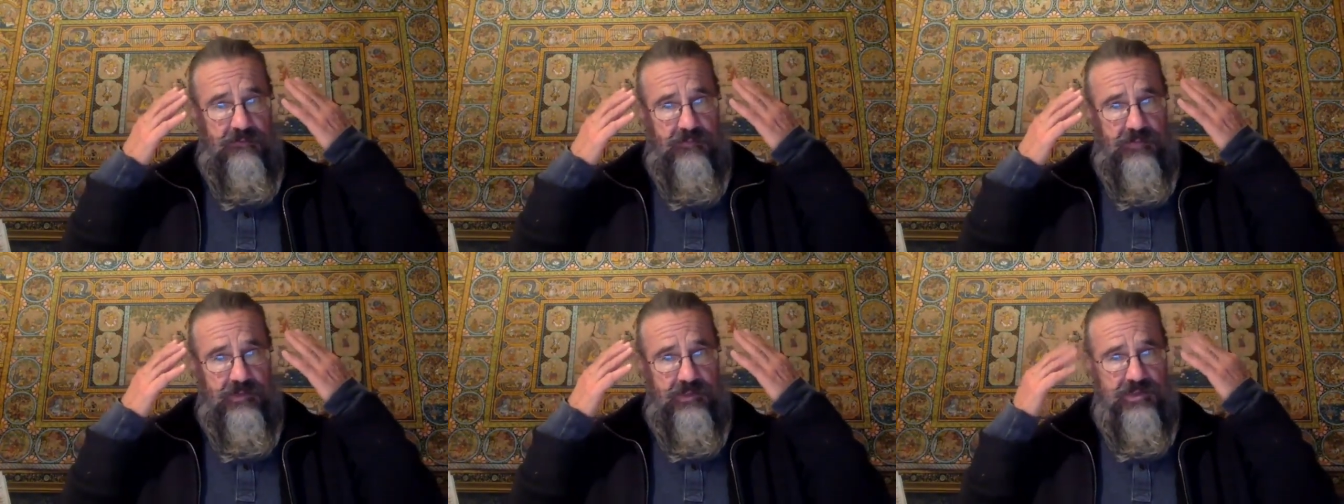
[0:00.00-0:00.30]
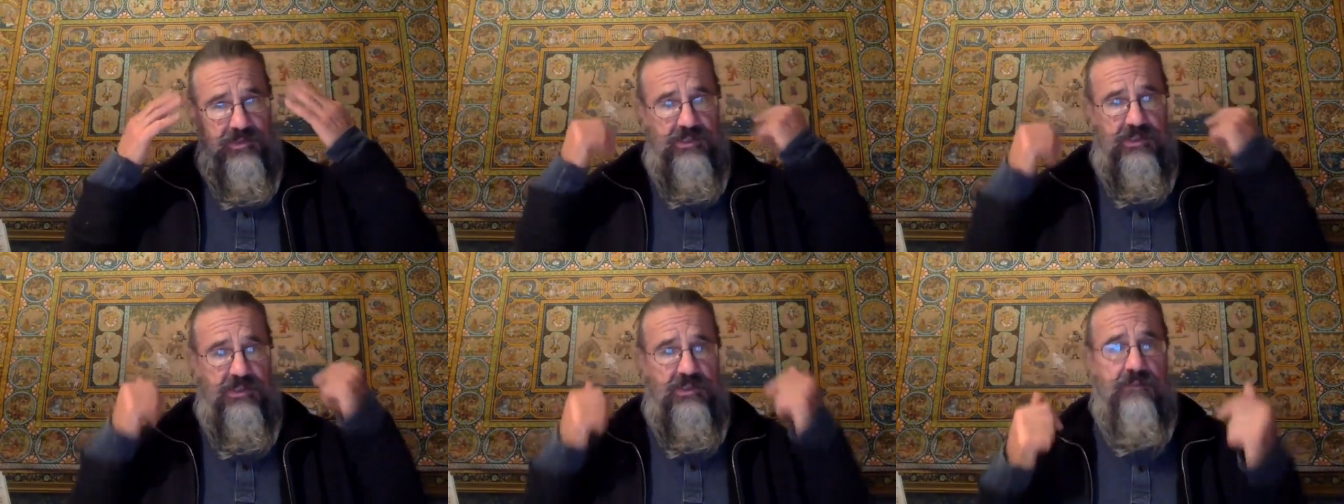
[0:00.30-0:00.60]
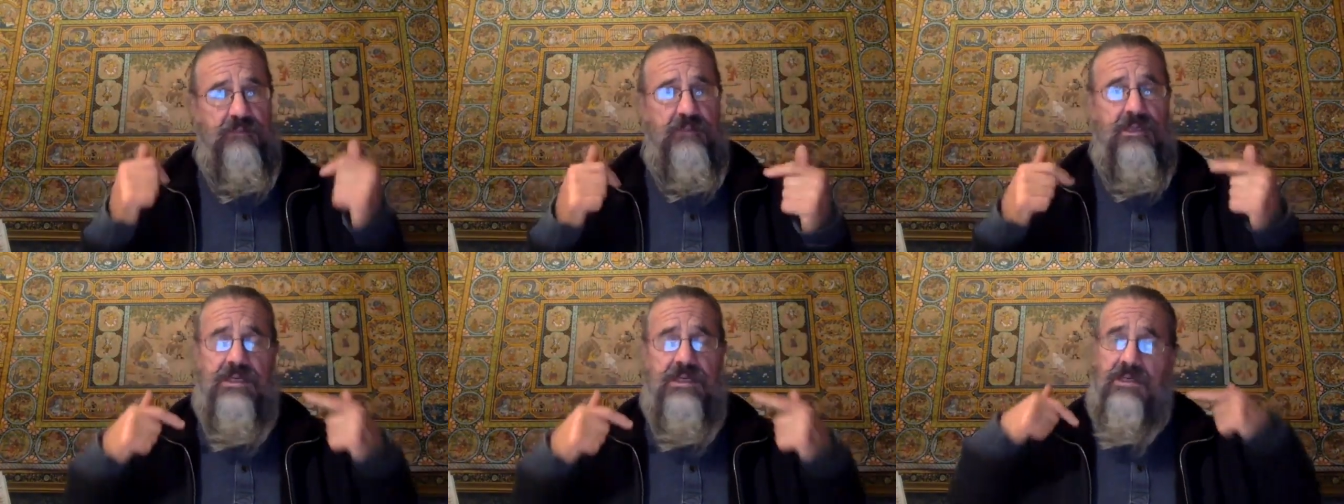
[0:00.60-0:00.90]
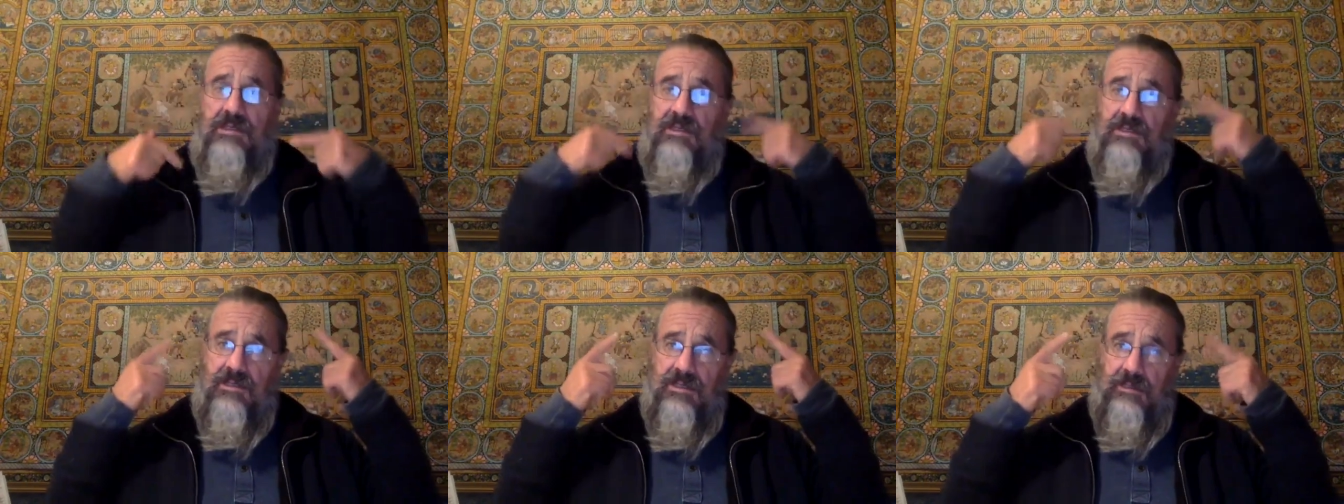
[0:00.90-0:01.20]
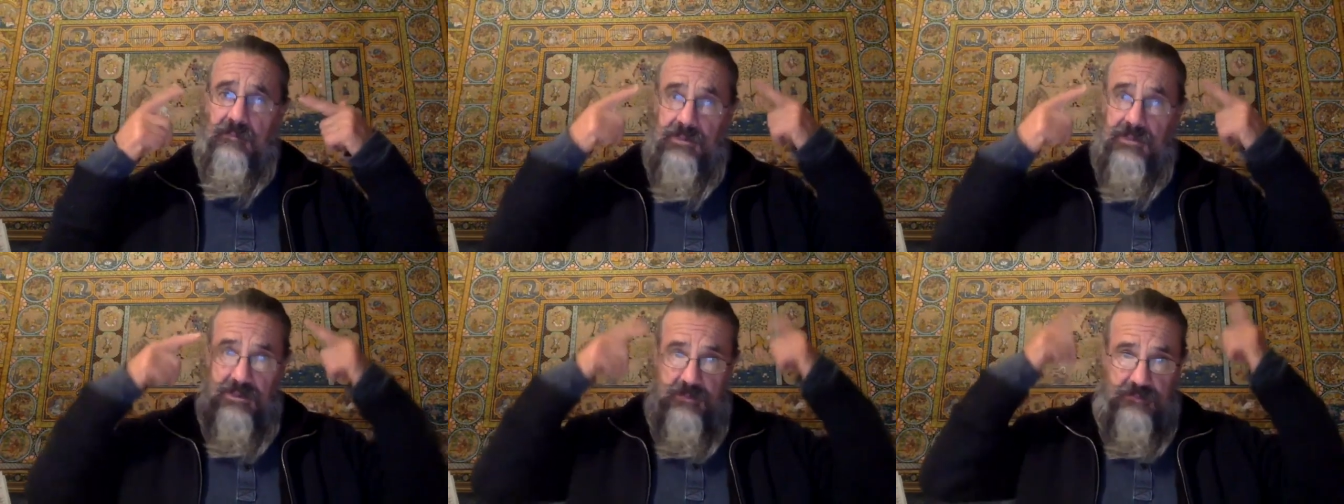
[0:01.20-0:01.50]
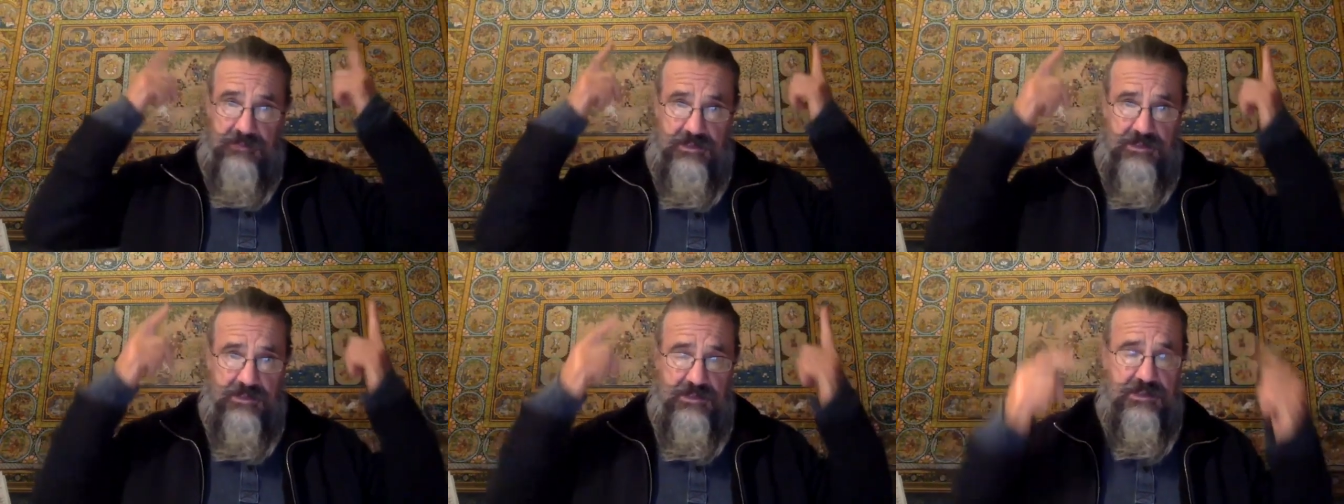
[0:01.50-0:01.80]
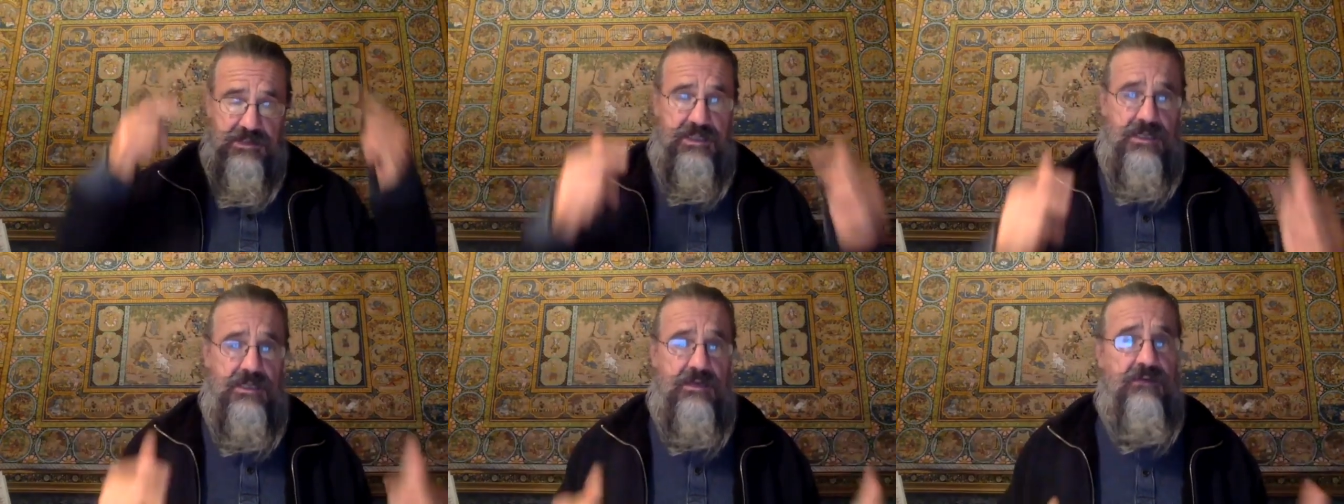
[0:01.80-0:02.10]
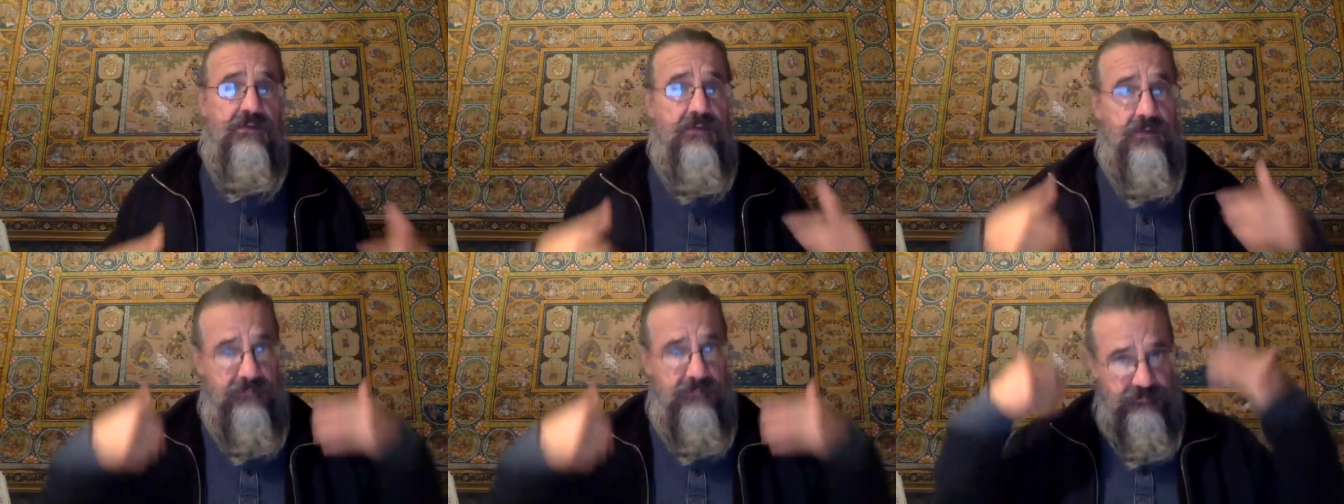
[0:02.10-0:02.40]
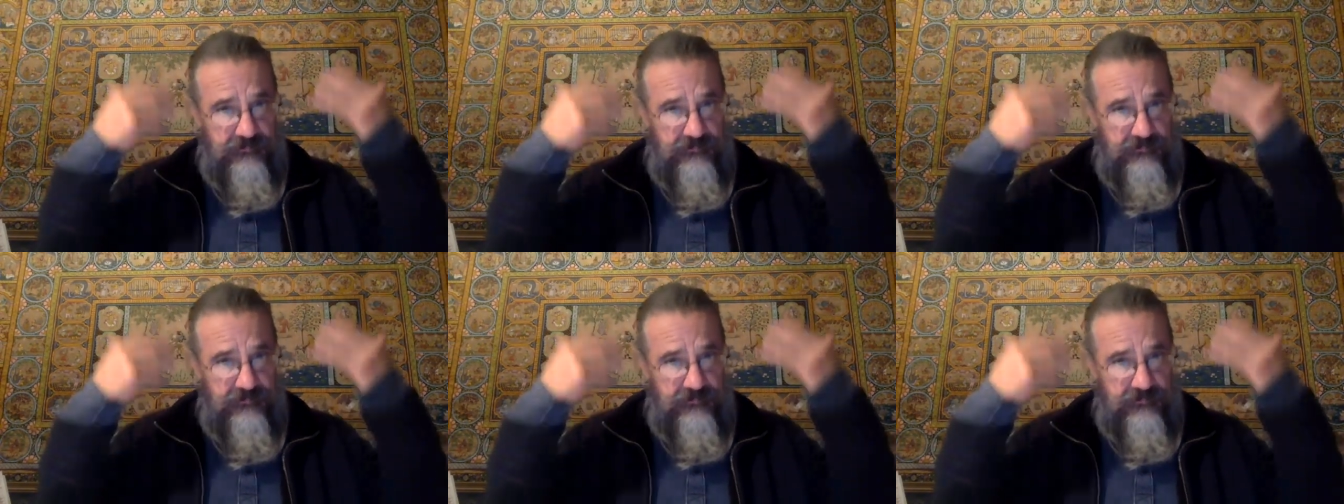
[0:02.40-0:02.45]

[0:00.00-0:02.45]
impression in the mind, and that becomes a desire